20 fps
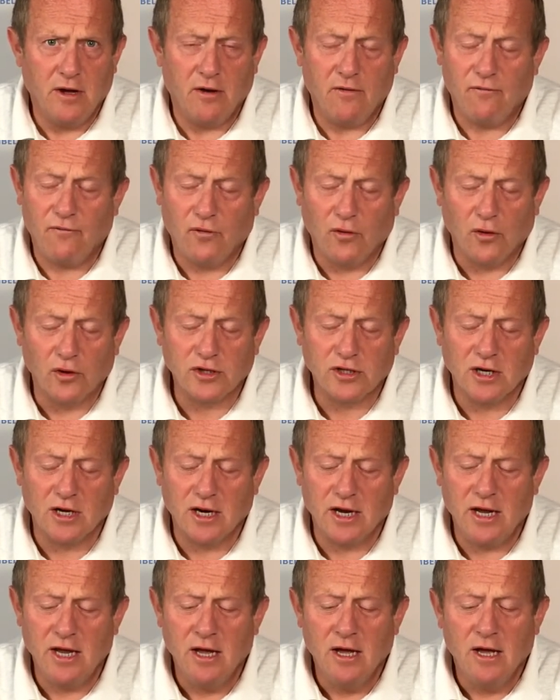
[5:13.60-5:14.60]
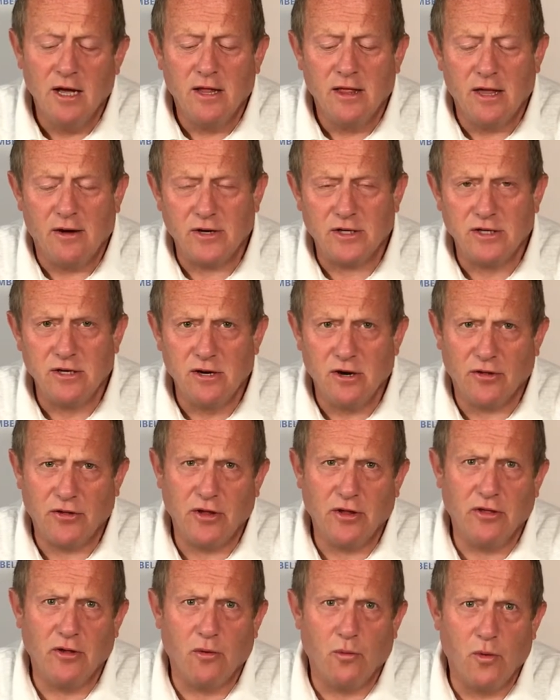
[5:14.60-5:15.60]
Unfortunately, there is
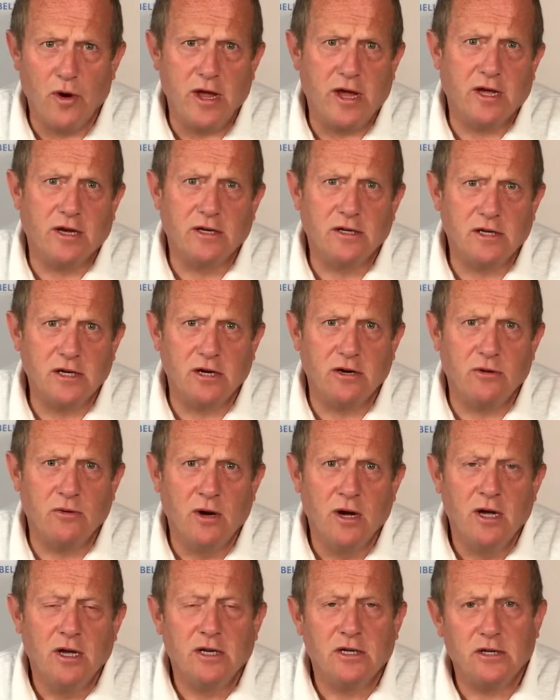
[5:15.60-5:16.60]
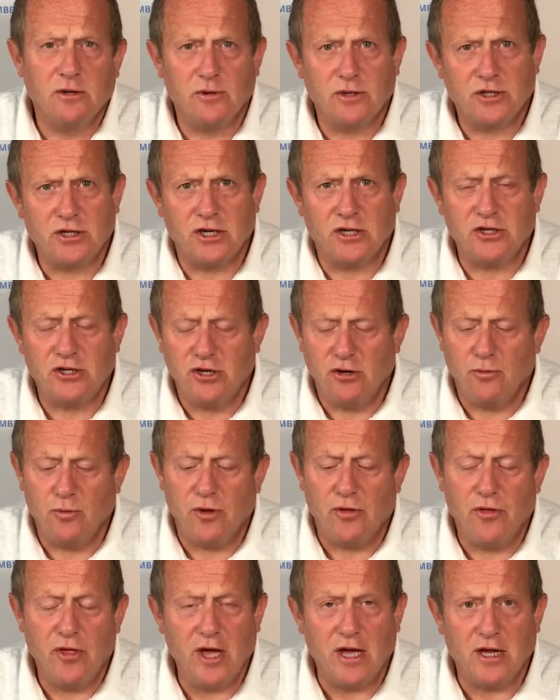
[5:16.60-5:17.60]
nothing that we can do to assist you
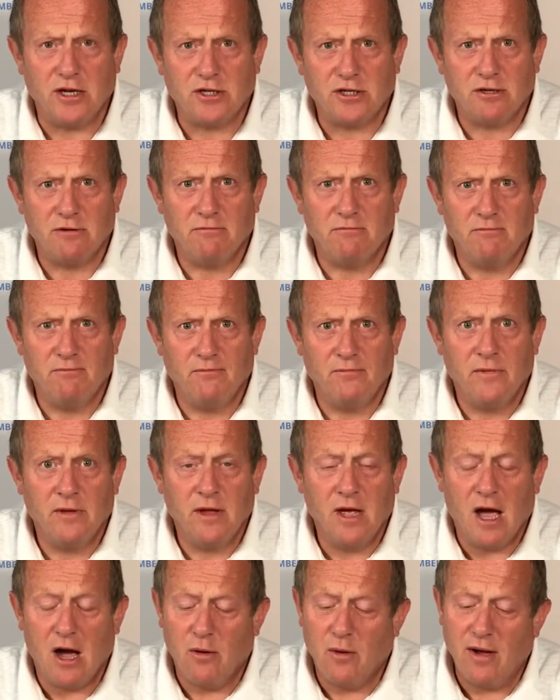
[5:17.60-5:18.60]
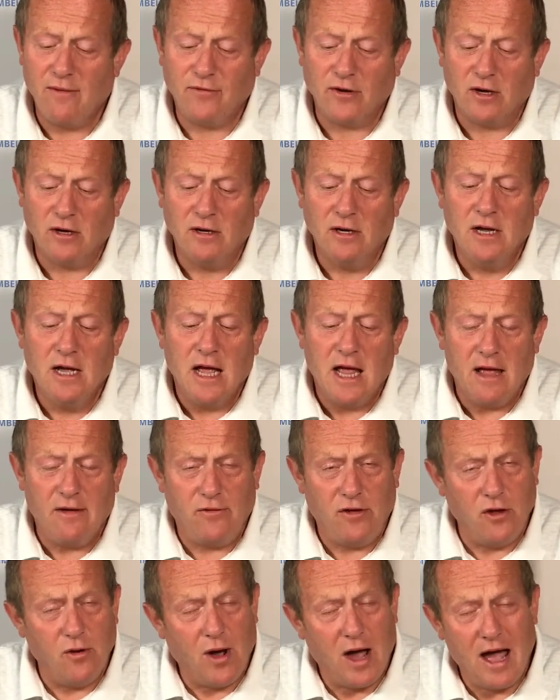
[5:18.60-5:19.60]
with this. However,
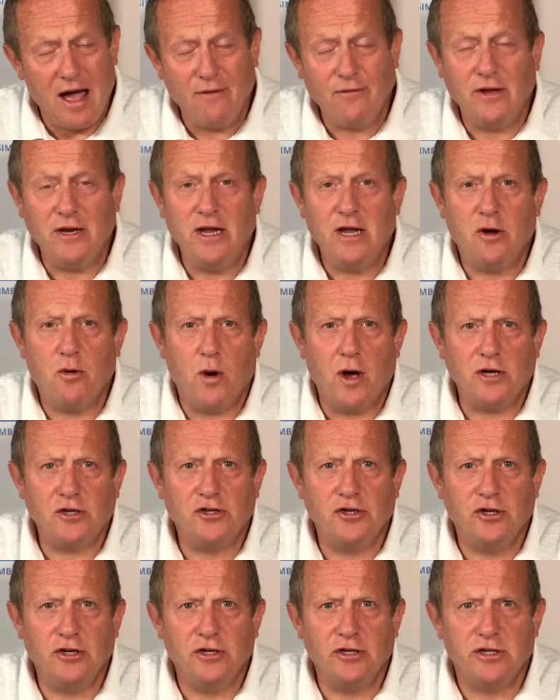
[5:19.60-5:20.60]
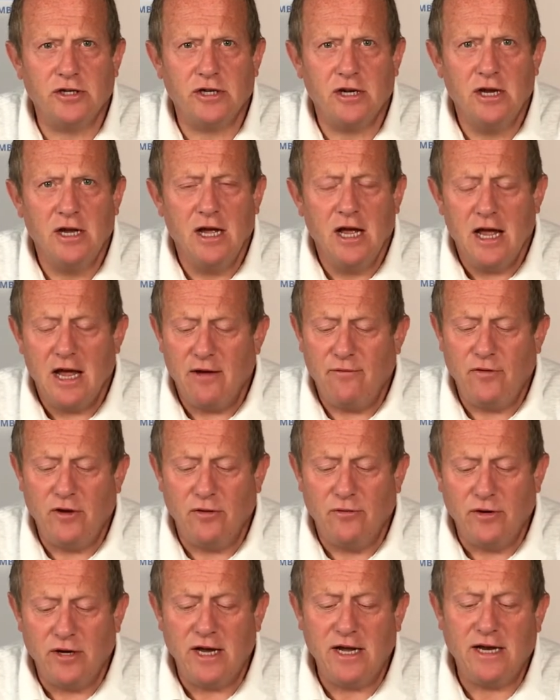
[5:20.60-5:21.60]
if you have any questions, if
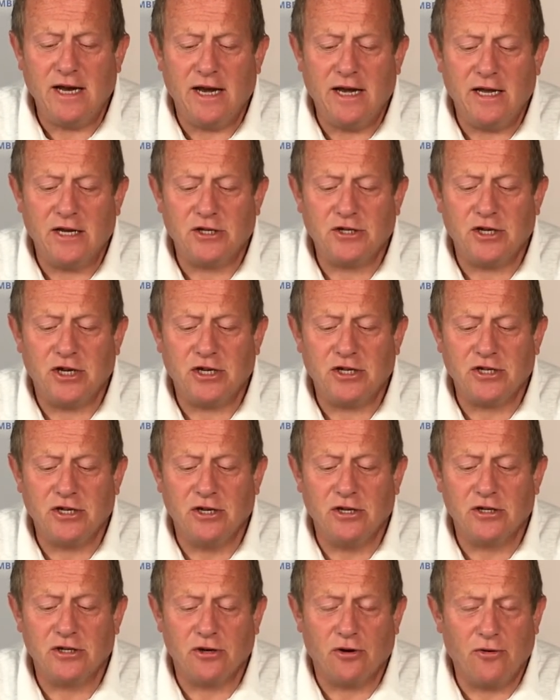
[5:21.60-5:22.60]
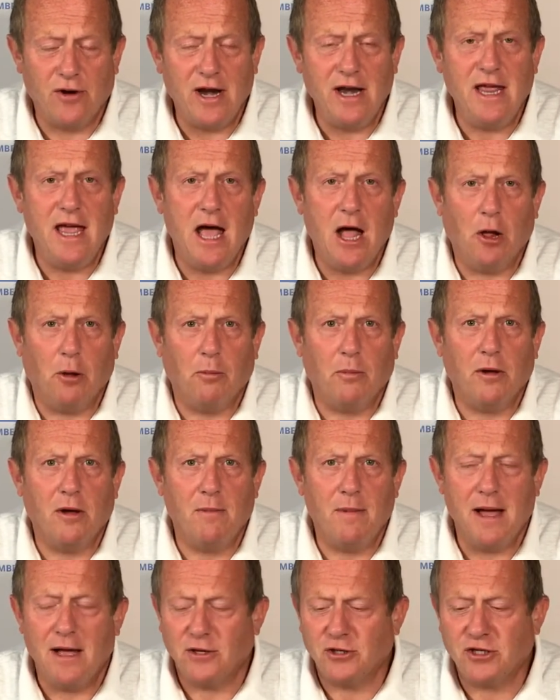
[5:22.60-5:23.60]
you need any assistance or any help
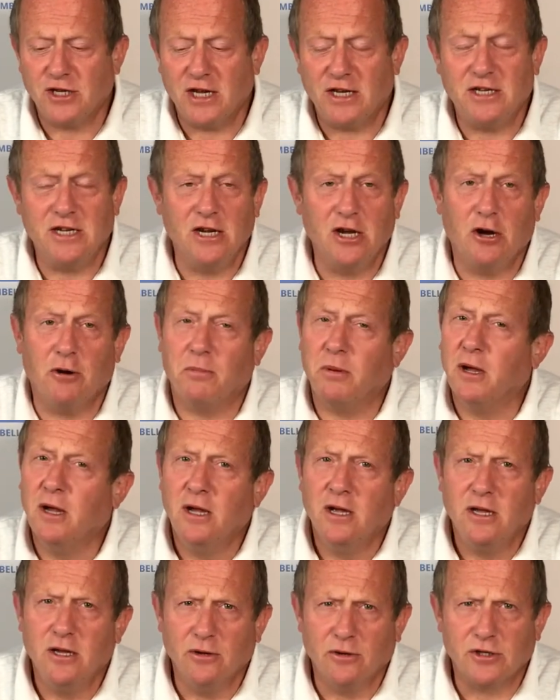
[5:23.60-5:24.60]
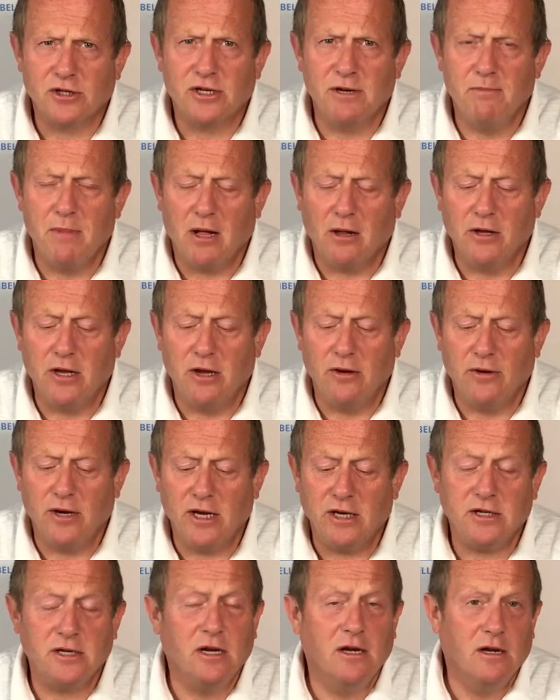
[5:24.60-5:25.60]
about setting up your SIMBELL
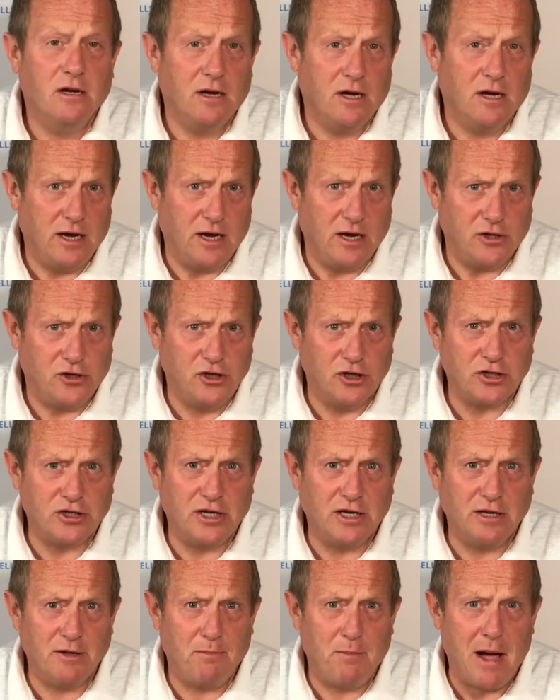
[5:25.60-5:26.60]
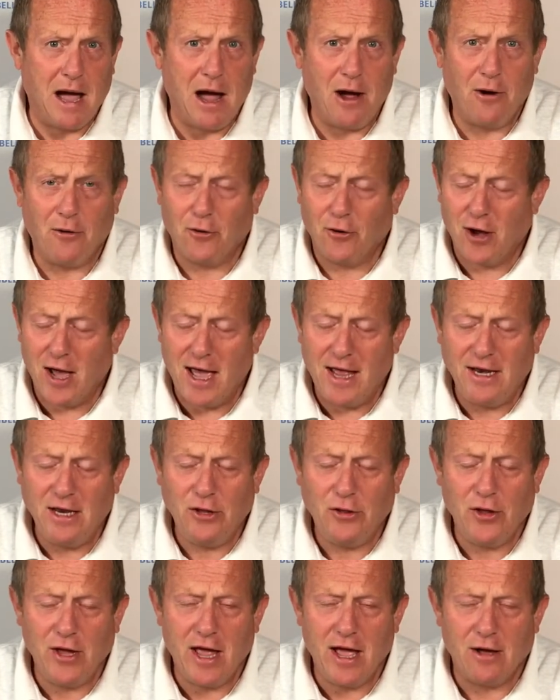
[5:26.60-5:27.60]
unit, adjusting the power or
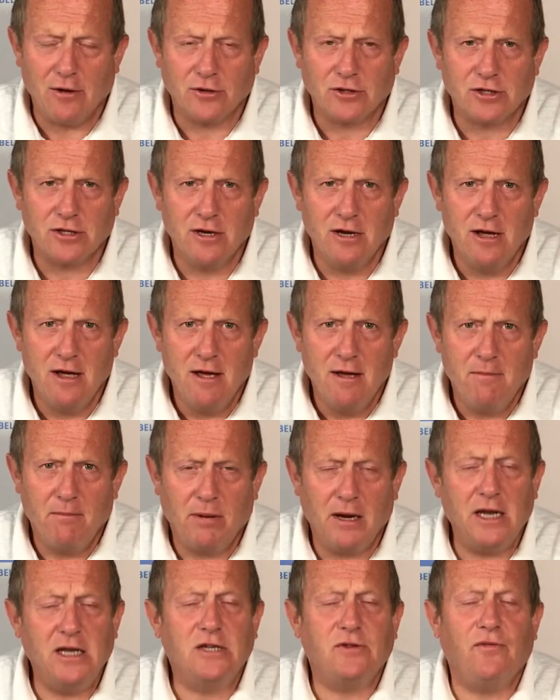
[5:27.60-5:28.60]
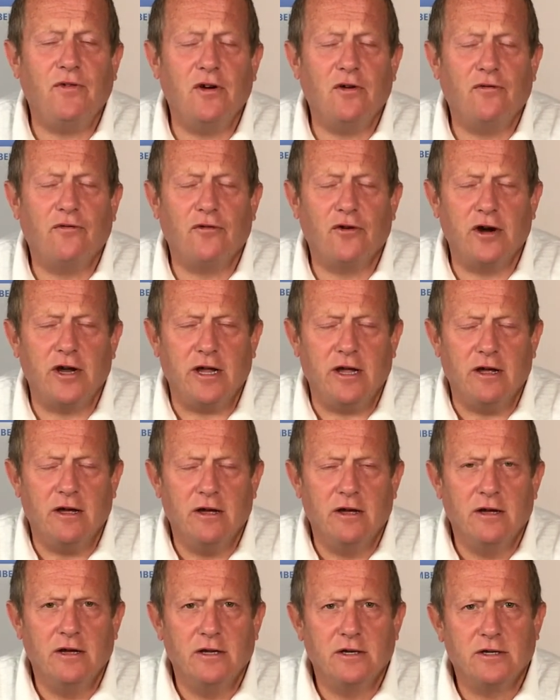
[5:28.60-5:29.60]
anything else, please feel free
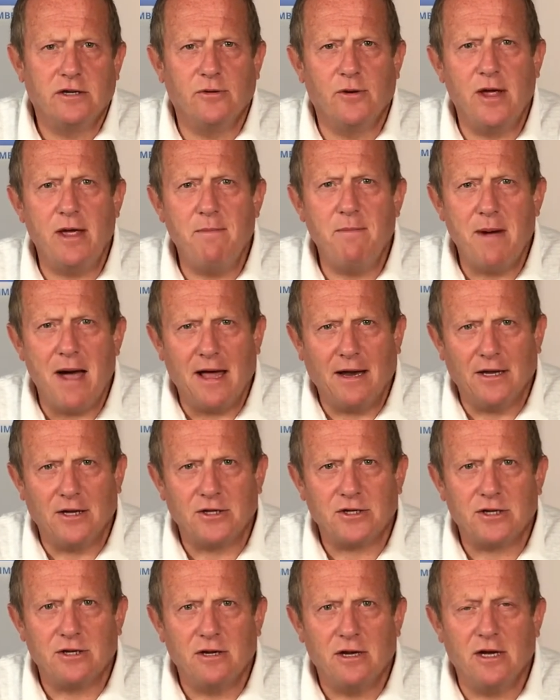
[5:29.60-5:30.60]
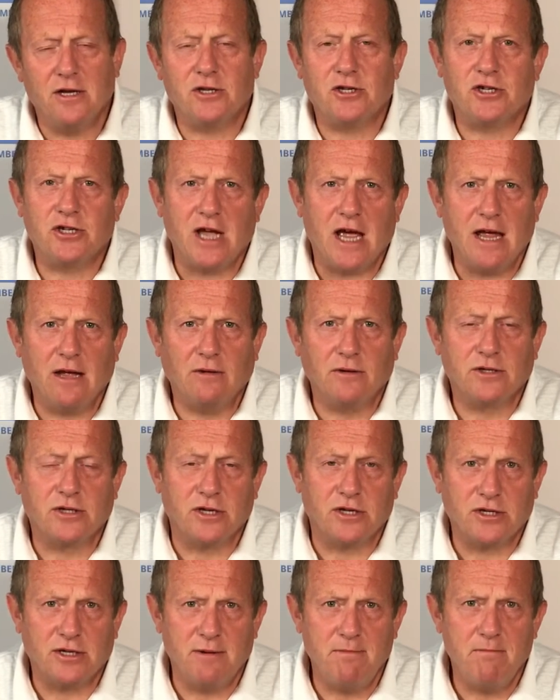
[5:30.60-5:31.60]
to email us at
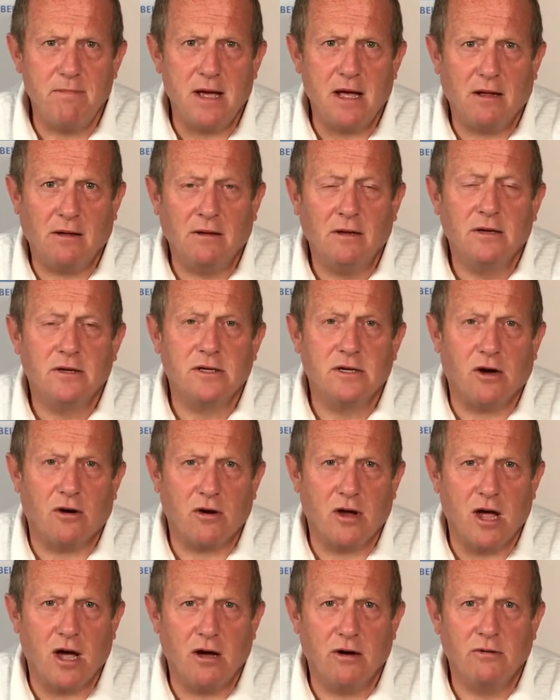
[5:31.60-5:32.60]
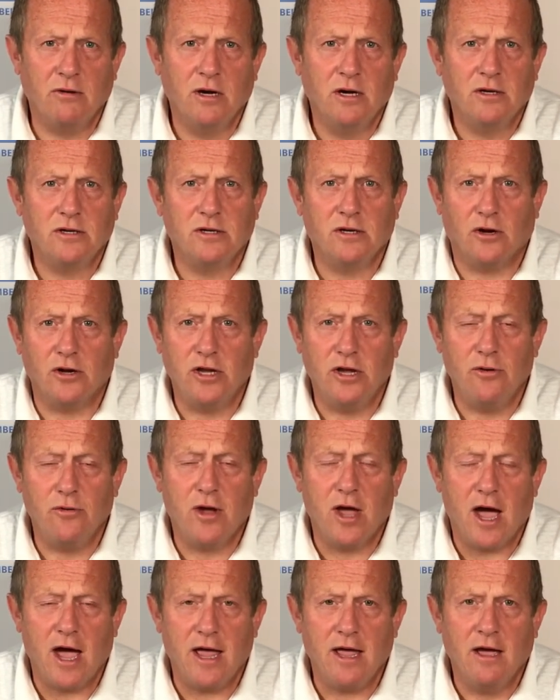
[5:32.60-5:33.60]

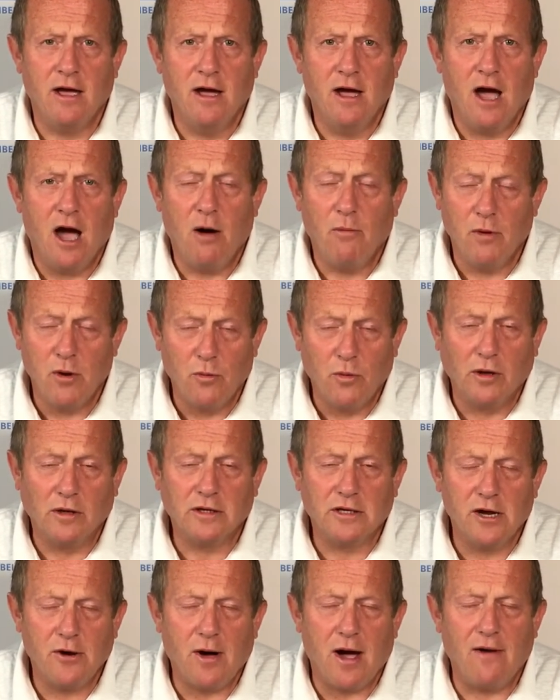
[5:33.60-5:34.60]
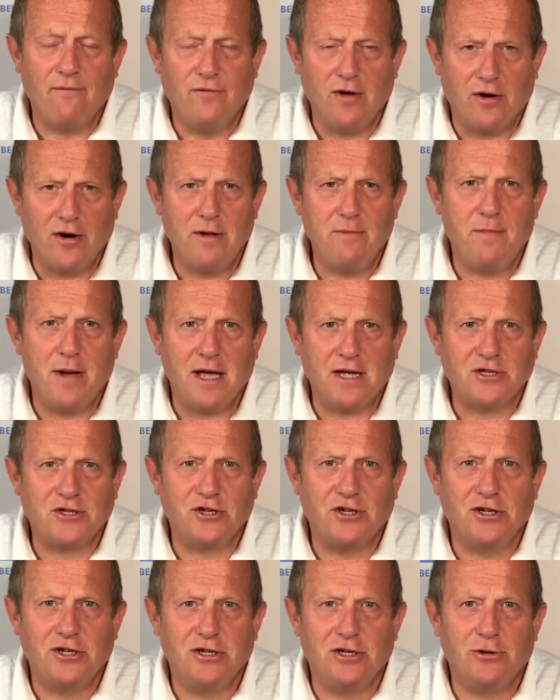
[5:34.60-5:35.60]
sales@simbell.co.uk and we will do our very
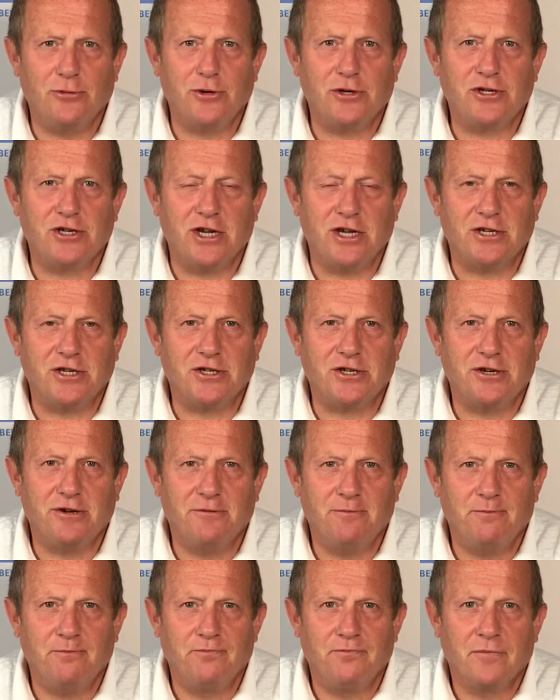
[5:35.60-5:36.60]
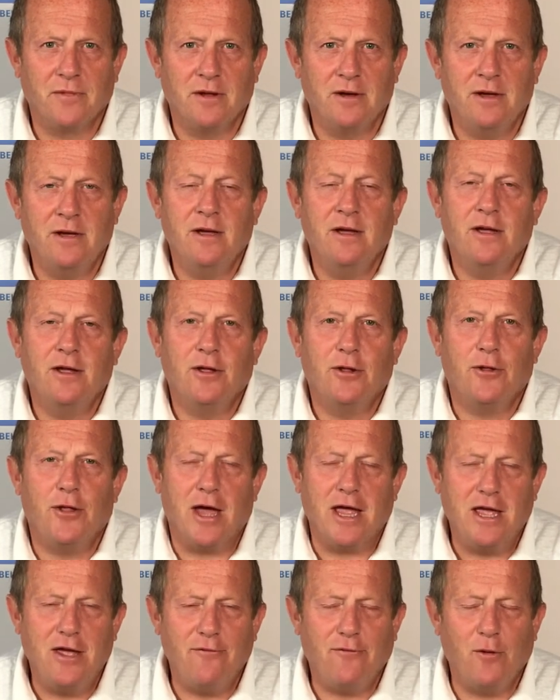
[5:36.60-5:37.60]
best to assist.
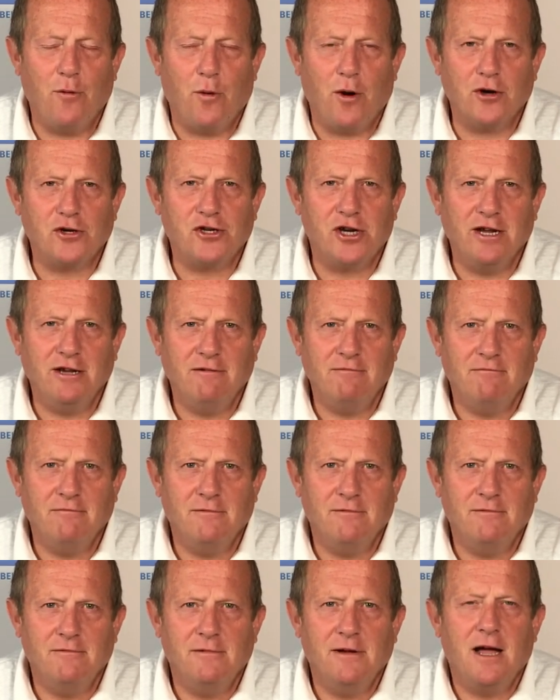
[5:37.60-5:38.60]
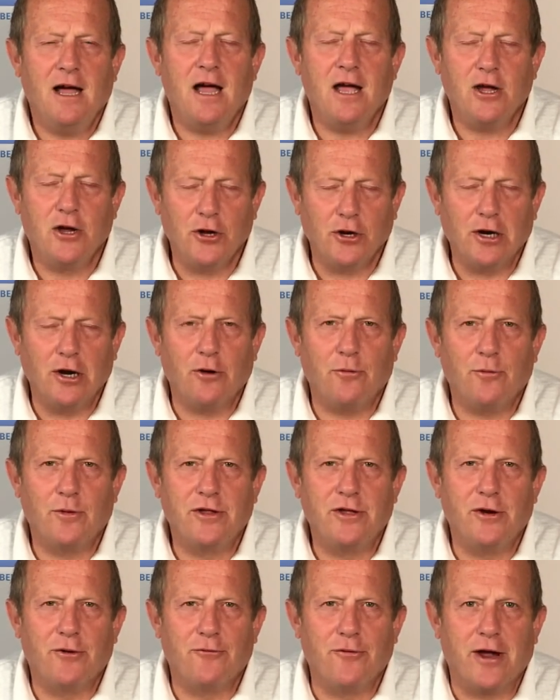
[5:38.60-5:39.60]
Thank you for watching and good luck
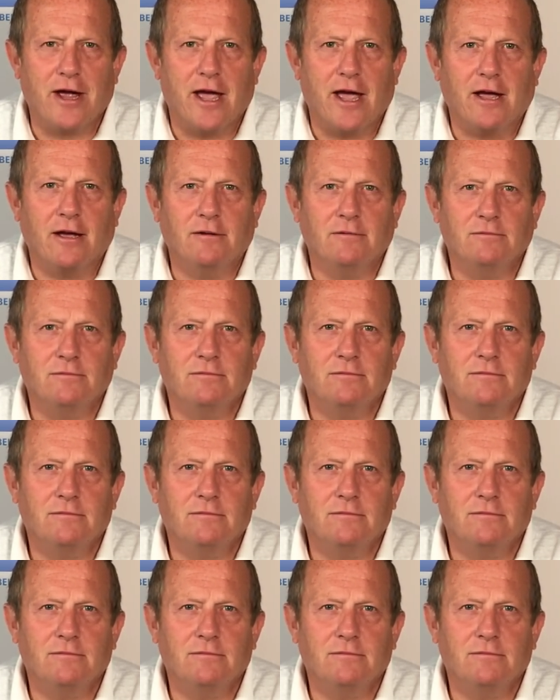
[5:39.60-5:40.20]
with your ringing.